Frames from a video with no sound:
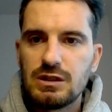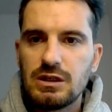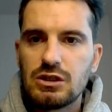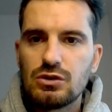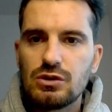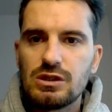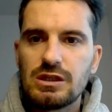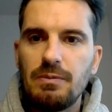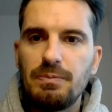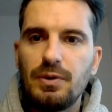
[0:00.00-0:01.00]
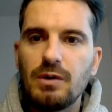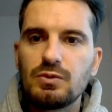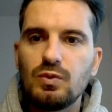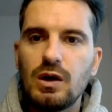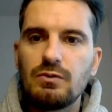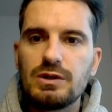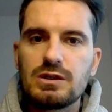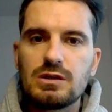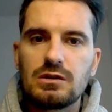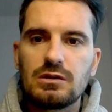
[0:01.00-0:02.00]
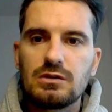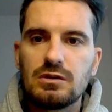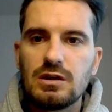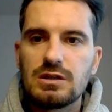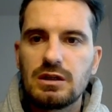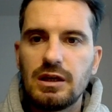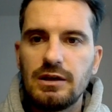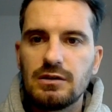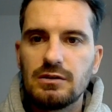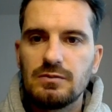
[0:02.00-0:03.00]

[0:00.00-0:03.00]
It should stay prompt 1 result as a title,